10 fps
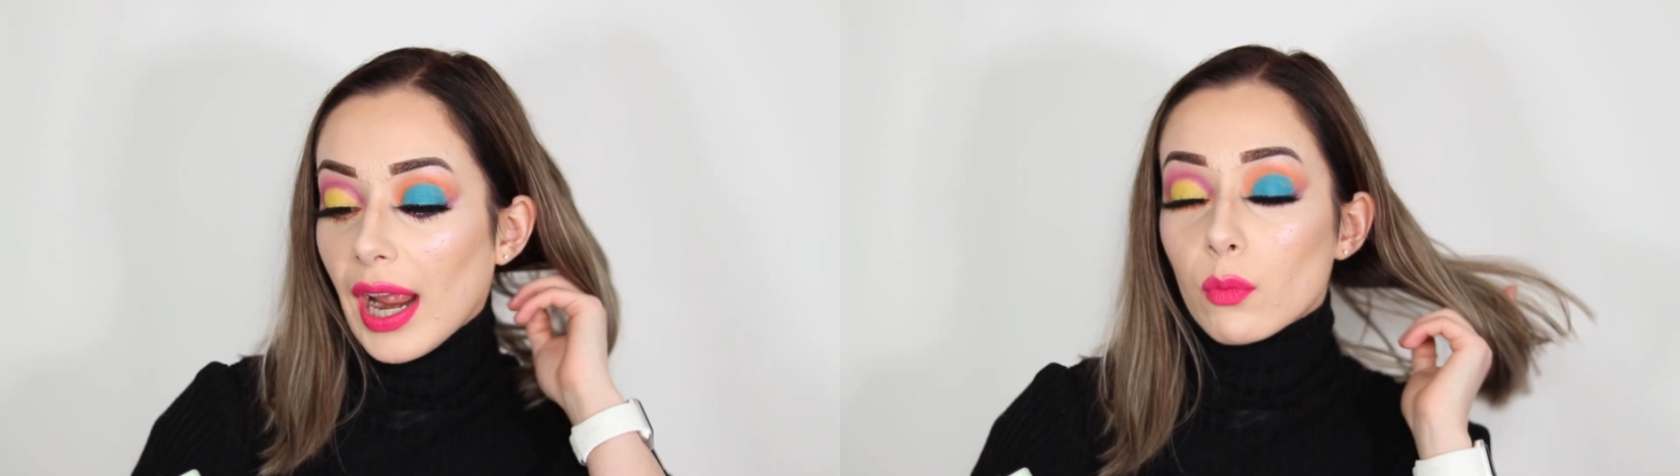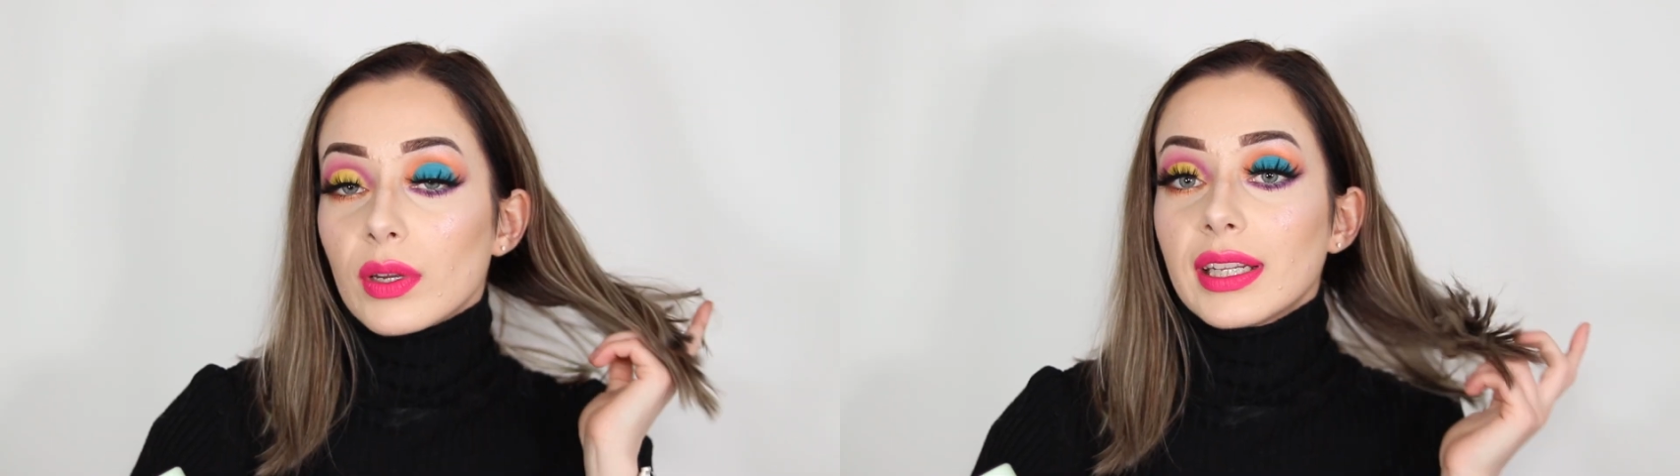
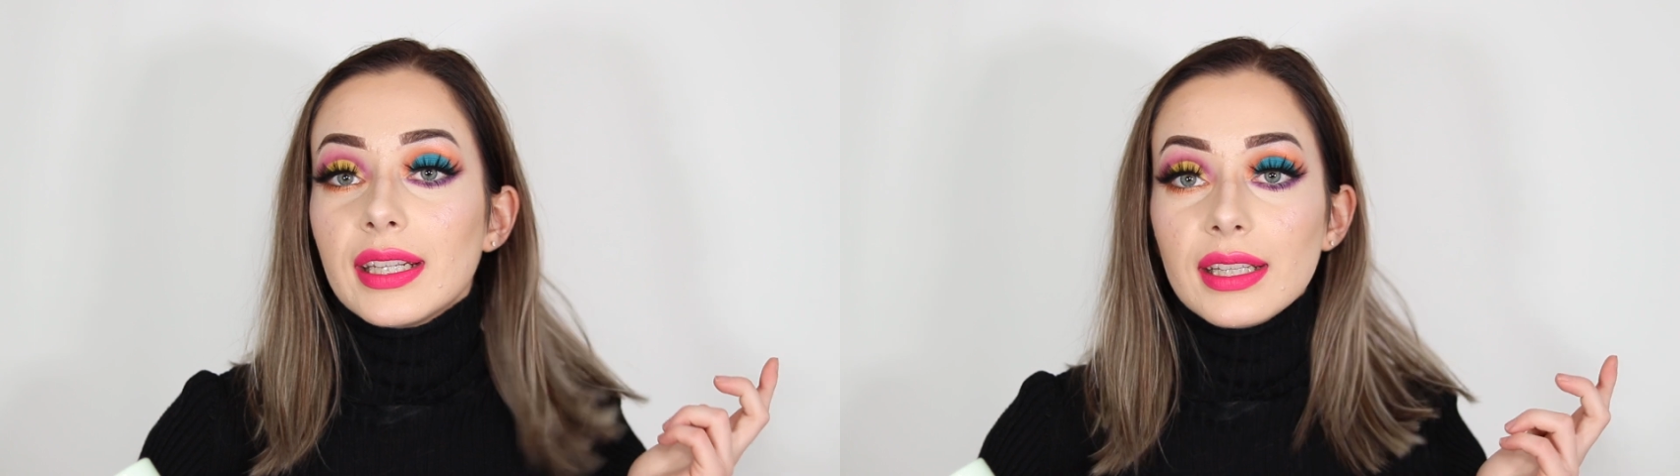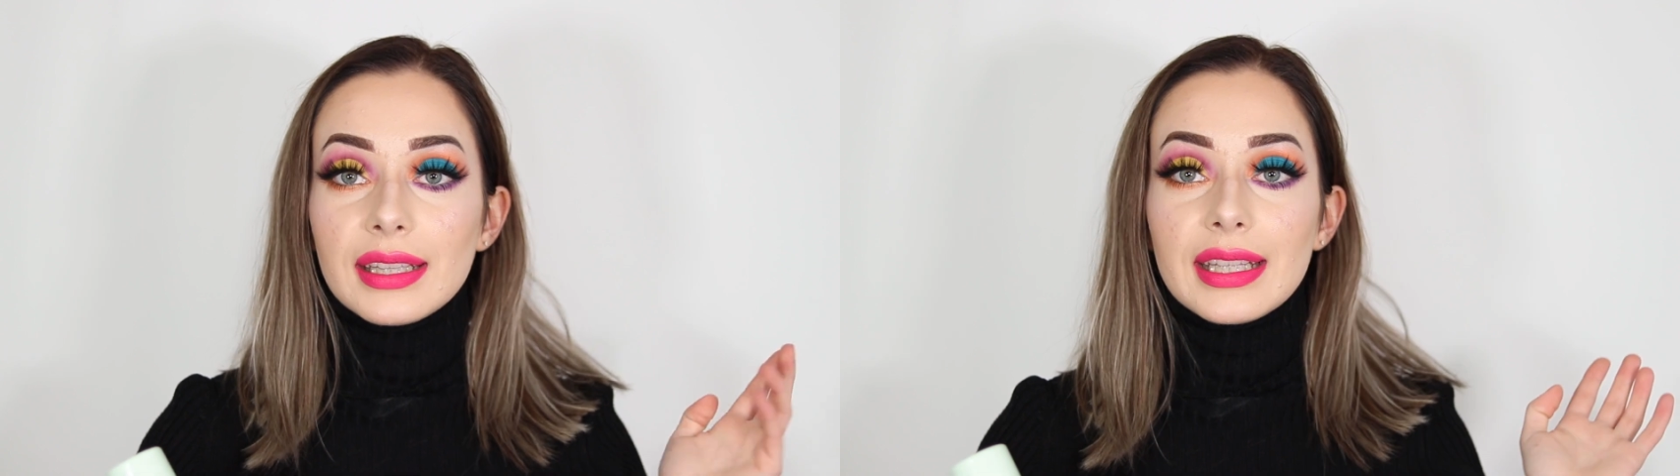I
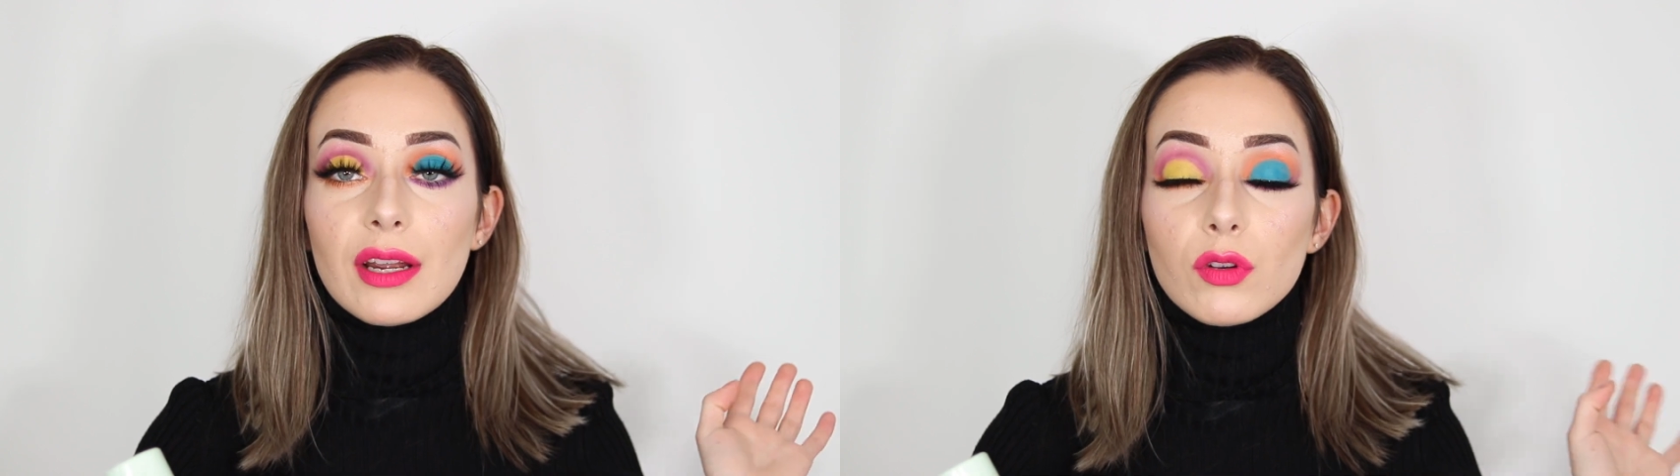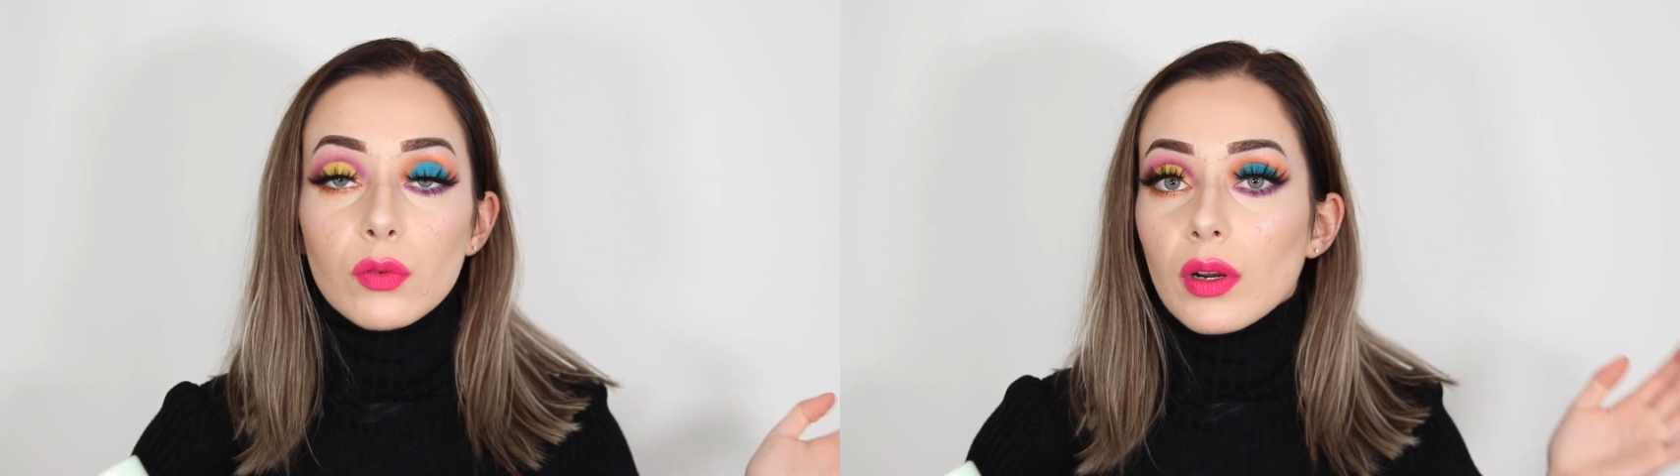
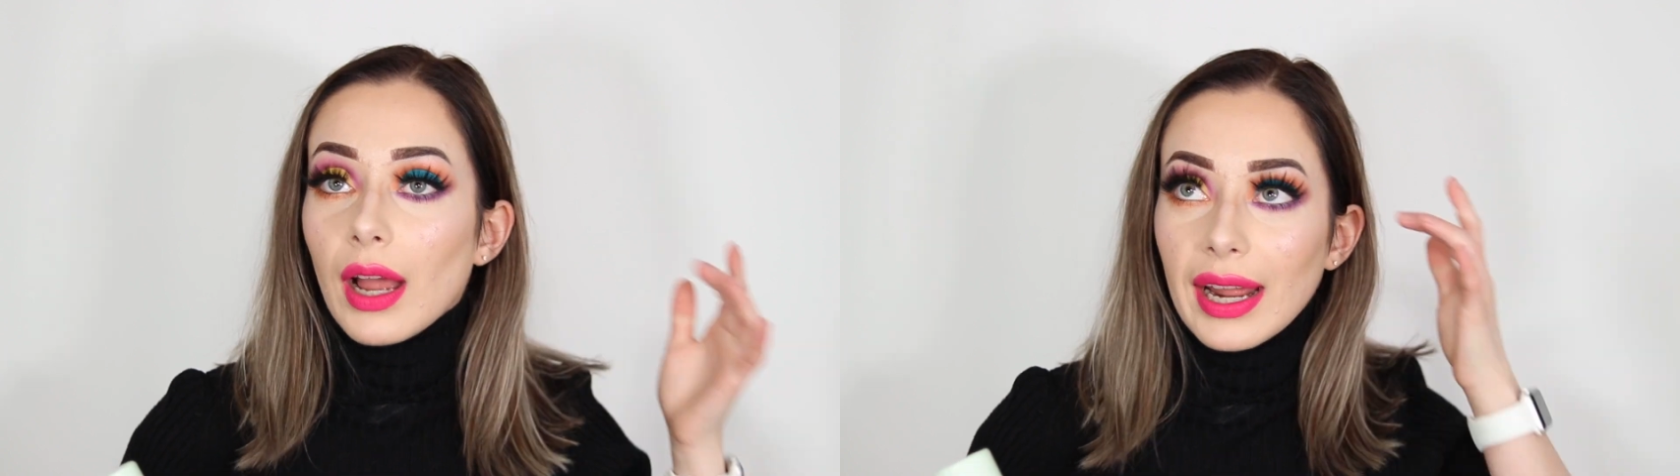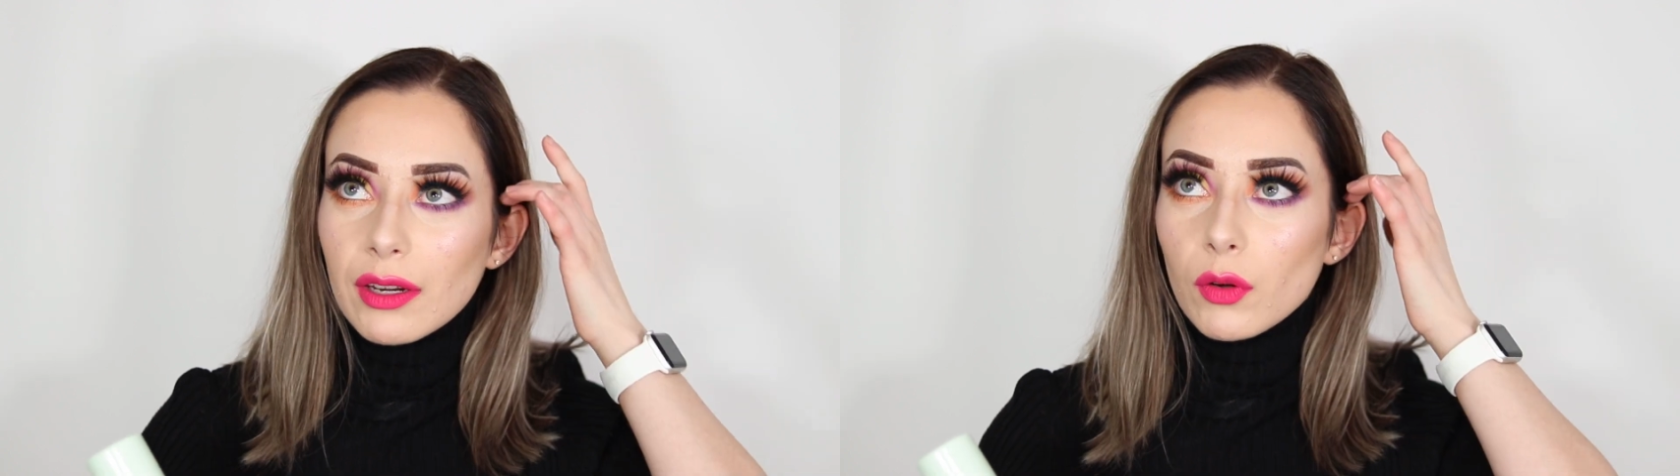
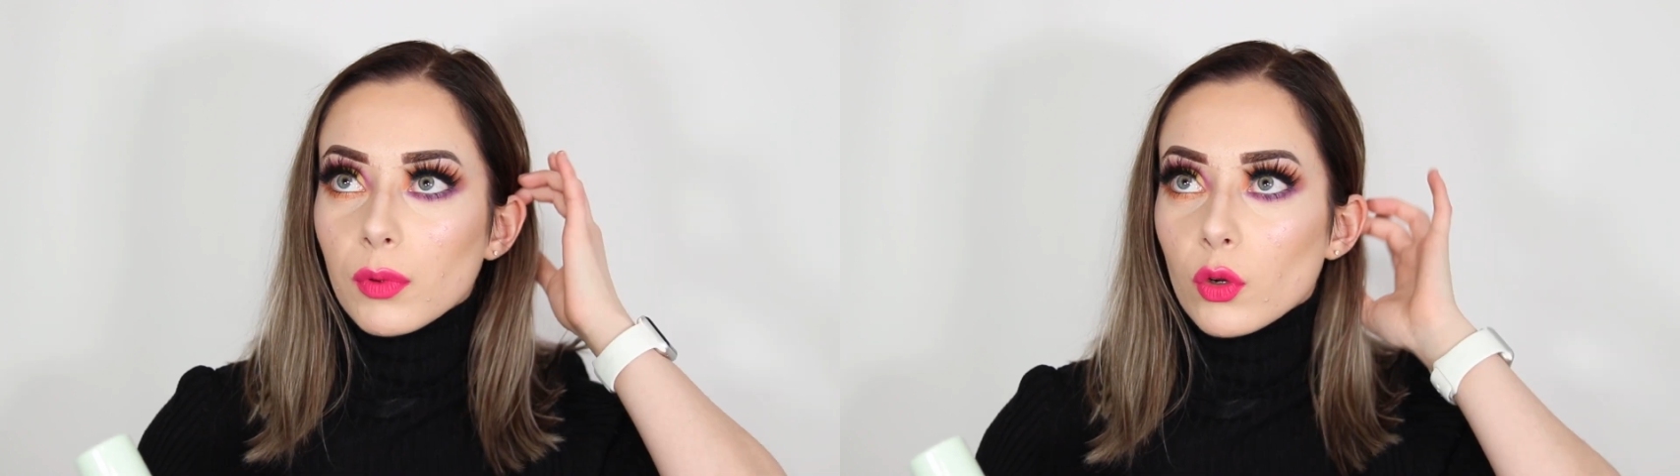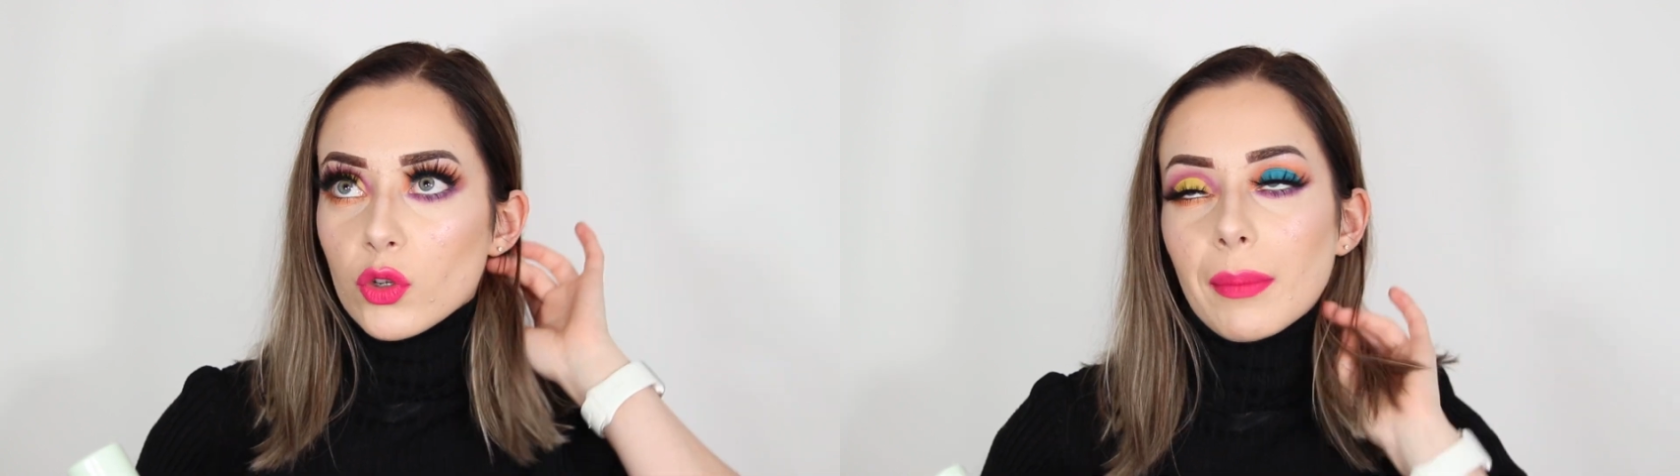never
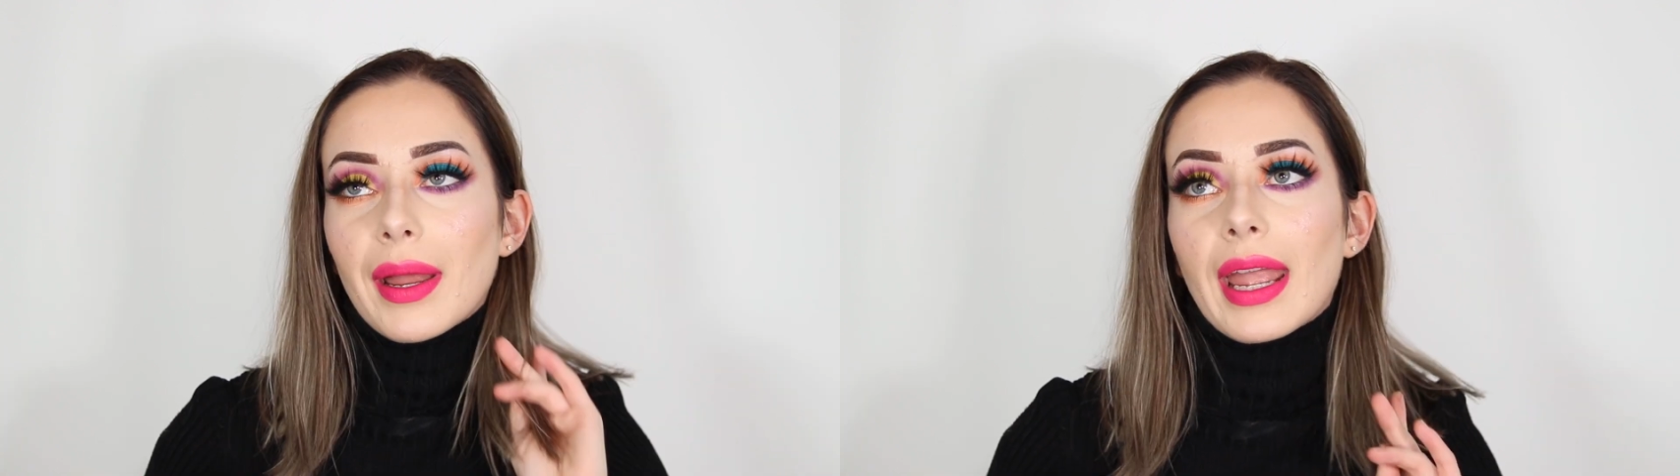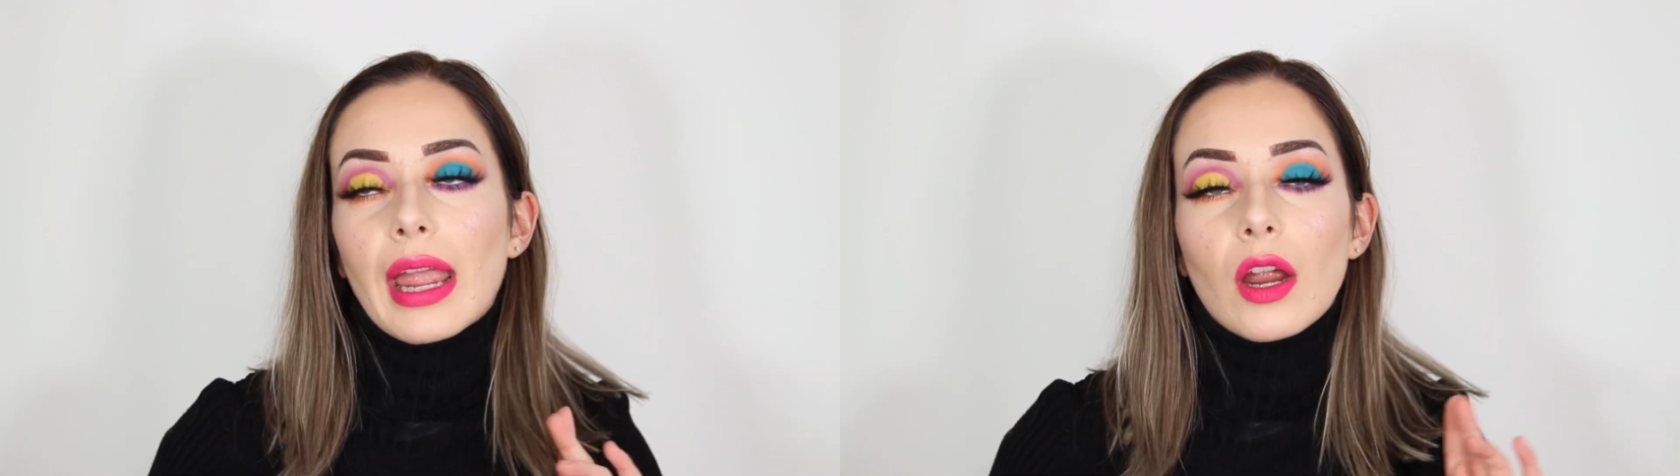blow dry my
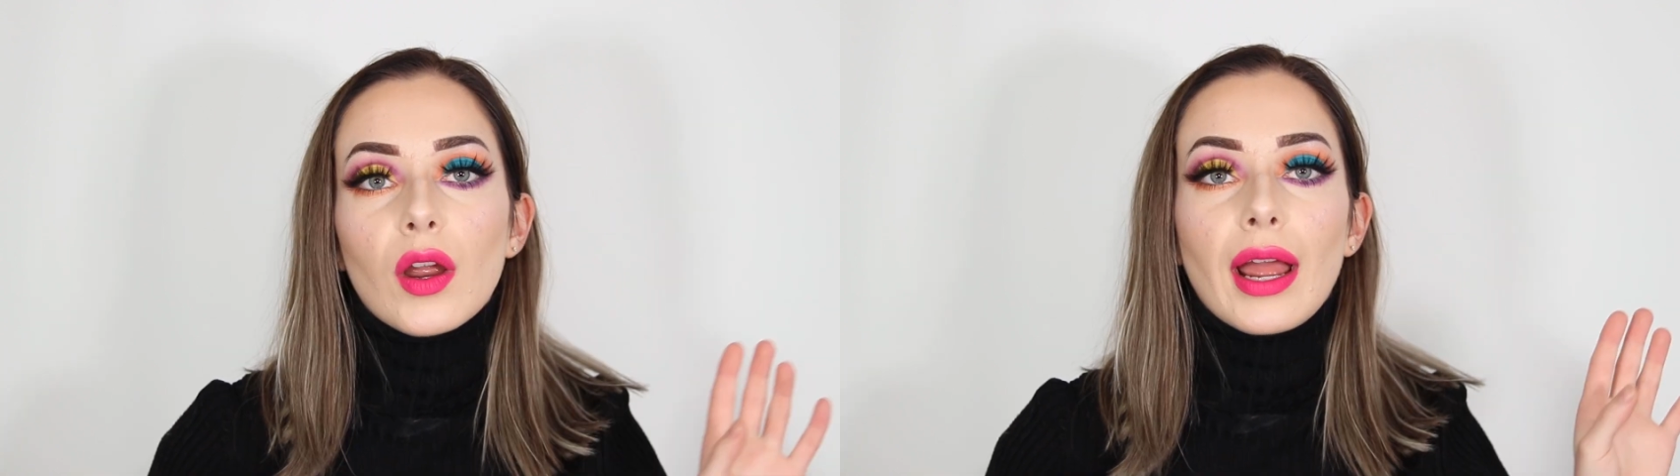hair.